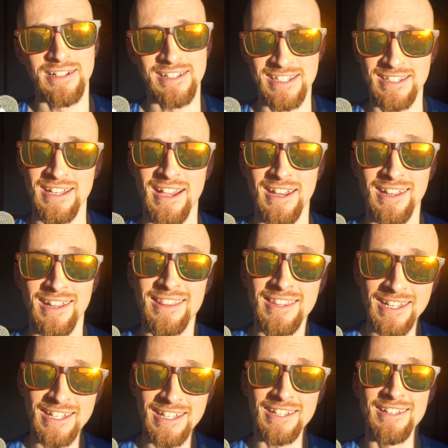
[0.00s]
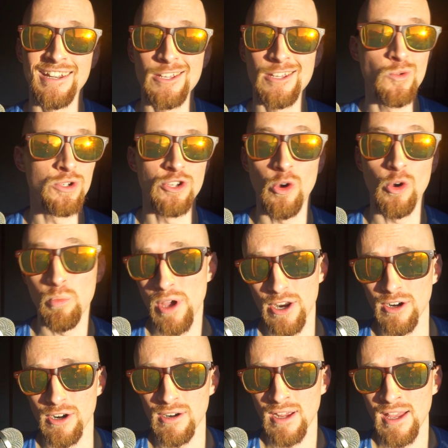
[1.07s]
instead, thinking that he was all
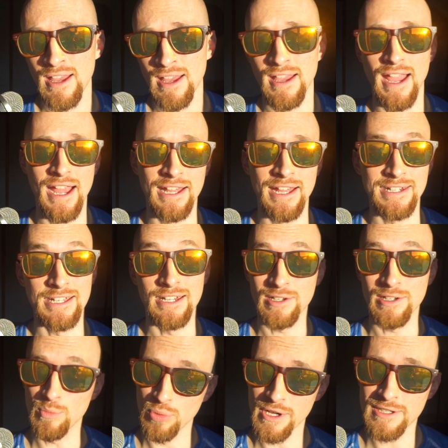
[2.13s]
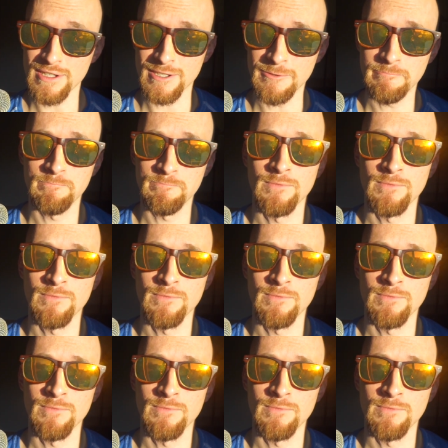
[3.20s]
better and getting complacent,